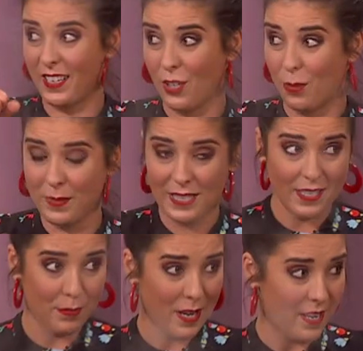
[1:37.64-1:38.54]
it comes
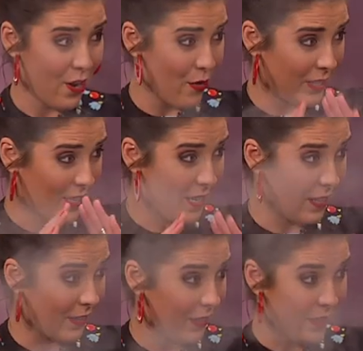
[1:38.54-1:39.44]
in. You might know it's a
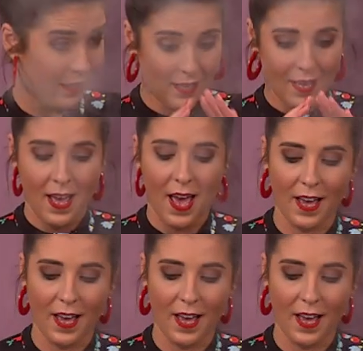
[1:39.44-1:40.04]
kind of yeah.